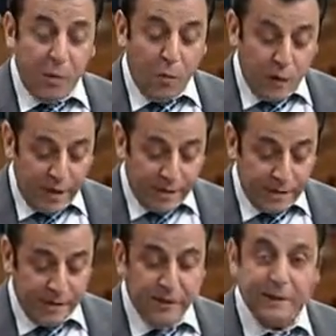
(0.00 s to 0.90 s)
more
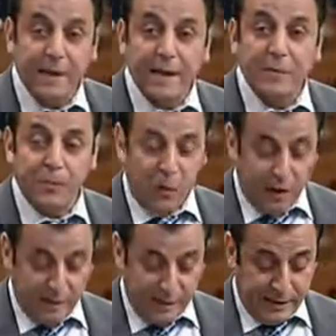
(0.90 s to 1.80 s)
consistent tax
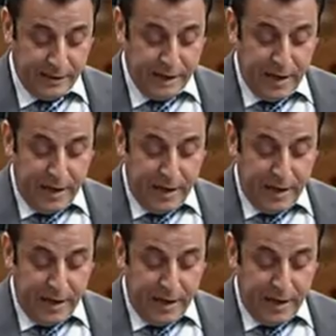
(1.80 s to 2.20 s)
policies.